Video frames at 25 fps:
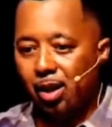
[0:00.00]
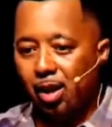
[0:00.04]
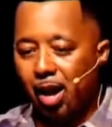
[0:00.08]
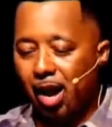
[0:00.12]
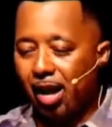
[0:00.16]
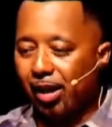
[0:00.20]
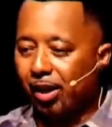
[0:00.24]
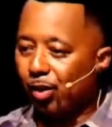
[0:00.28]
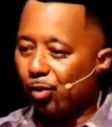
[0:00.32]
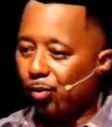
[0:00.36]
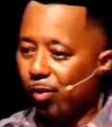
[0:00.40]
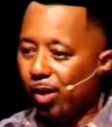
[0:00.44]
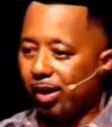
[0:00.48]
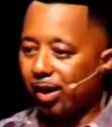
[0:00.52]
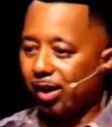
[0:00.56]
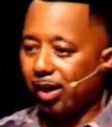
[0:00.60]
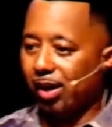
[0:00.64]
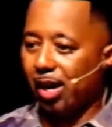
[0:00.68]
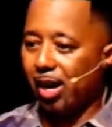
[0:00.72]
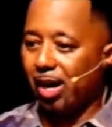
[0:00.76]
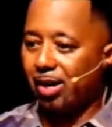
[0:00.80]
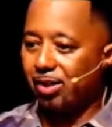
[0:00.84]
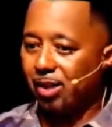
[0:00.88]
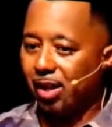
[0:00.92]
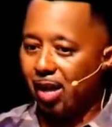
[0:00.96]
I can
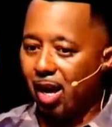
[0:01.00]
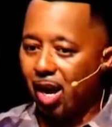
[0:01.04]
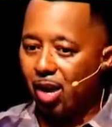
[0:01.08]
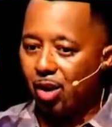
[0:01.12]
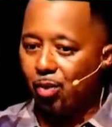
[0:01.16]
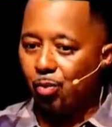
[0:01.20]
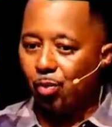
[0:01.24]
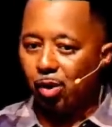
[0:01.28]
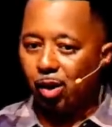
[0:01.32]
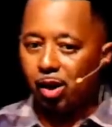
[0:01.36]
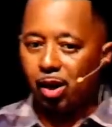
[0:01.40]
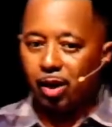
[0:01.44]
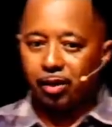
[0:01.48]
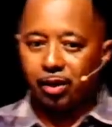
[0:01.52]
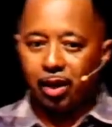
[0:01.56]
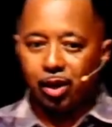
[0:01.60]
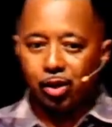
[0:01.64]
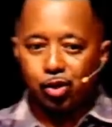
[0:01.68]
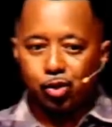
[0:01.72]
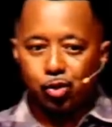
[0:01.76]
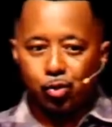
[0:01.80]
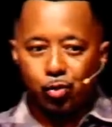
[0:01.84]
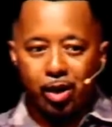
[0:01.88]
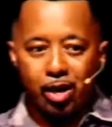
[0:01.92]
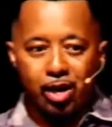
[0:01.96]
recognize that I don't want to let
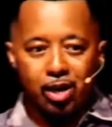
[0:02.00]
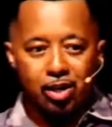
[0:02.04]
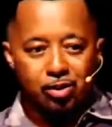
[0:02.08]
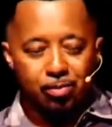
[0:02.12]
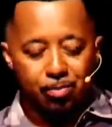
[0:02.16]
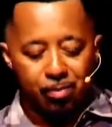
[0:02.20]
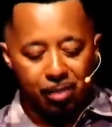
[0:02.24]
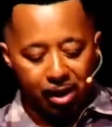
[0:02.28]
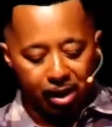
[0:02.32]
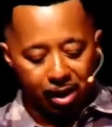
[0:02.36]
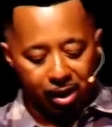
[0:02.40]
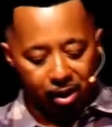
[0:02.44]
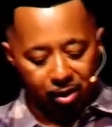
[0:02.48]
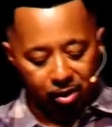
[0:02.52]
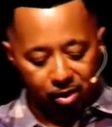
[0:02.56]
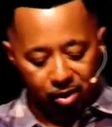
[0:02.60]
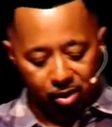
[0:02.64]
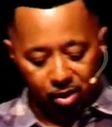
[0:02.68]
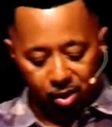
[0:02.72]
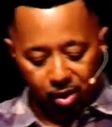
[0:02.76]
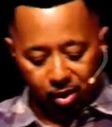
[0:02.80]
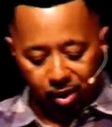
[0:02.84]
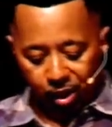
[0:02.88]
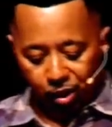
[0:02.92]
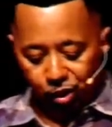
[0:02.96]
that strange man
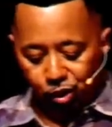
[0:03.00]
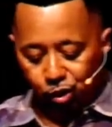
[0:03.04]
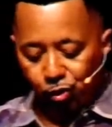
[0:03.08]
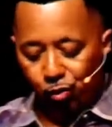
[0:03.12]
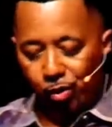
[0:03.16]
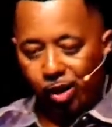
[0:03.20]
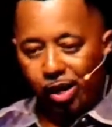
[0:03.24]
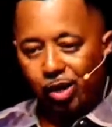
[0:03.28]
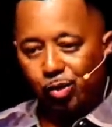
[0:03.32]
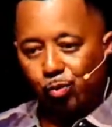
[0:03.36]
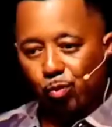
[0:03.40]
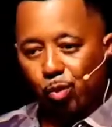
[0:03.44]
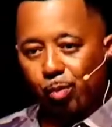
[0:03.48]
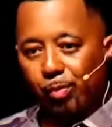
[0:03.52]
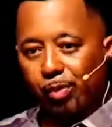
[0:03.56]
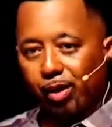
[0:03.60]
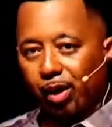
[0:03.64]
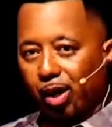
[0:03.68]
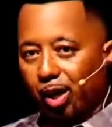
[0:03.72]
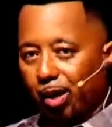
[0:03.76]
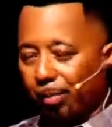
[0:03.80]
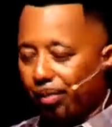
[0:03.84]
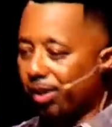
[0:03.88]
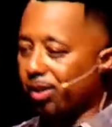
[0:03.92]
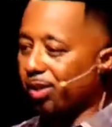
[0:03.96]
or that strange woman
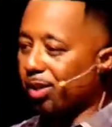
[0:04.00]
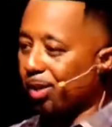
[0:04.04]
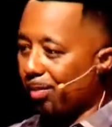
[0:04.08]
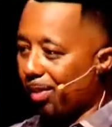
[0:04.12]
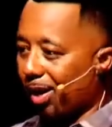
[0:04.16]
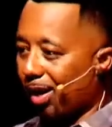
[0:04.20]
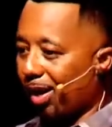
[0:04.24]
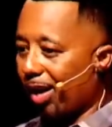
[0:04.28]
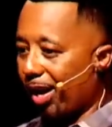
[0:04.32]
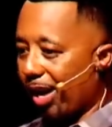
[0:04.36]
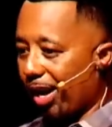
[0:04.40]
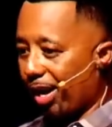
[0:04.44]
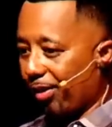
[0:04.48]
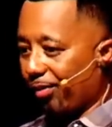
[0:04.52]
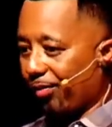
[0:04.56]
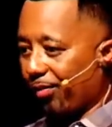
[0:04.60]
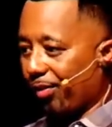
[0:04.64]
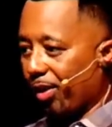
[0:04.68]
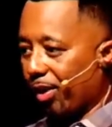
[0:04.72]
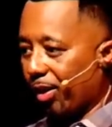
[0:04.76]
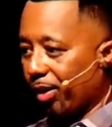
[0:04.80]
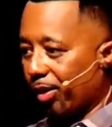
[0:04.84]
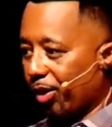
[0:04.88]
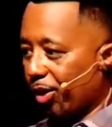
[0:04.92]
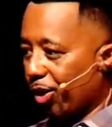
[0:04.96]
come into my life
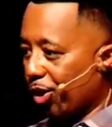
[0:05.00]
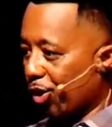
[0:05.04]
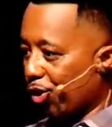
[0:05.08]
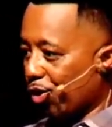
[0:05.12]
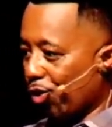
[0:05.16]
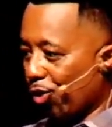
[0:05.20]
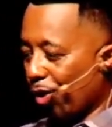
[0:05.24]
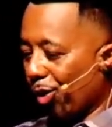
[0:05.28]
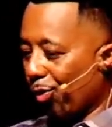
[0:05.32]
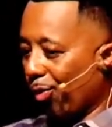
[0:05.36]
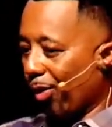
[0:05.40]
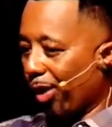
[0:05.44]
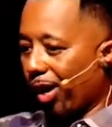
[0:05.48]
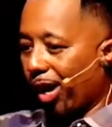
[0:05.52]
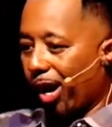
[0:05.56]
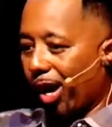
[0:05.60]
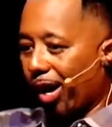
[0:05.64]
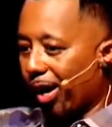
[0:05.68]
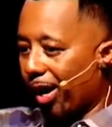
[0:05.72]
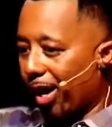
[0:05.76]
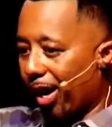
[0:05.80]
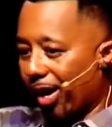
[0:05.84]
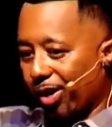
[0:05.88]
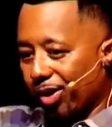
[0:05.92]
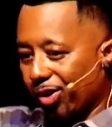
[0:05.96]
to destroy what
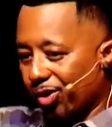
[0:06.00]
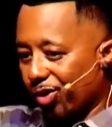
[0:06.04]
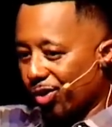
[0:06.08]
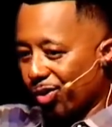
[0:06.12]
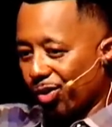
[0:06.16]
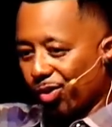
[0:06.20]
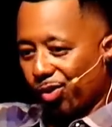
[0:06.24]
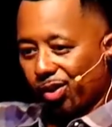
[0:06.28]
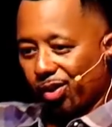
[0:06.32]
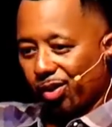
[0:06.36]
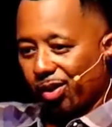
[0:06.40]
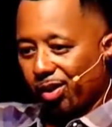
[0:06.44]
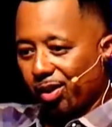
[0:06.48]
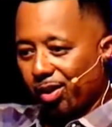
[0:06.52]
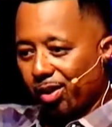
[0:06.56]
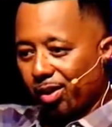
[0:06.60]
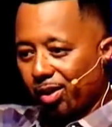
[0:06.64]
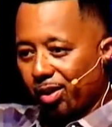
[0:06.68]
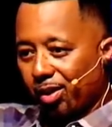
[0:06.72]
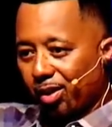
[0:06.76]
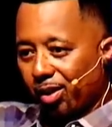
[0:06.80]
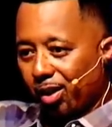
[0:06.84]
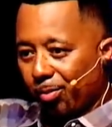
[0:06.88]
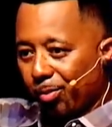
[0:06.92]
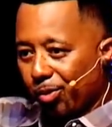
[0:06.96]
God had in store.
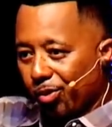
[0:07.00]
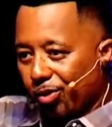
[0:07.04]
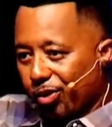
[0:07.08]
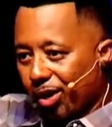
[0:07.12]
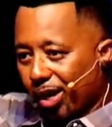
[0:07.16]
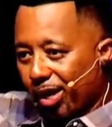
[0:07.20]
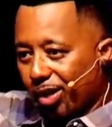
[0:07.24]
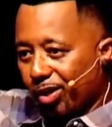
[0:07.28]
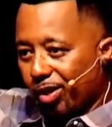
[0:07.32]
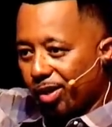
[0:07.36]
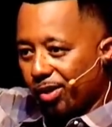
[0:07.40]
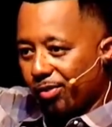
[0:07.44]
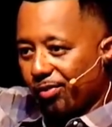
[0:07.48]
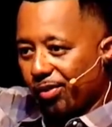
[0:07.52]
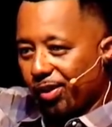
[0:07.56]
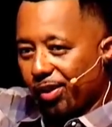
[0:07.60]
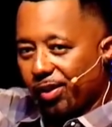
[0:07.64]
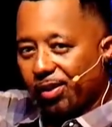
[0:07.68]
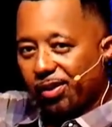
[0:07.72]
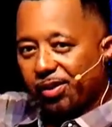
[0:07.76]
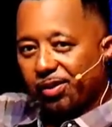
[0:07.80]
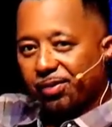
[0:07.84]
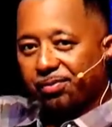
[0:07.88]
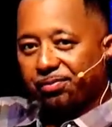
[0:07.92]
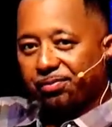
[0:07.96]
Come on, stand to your feet.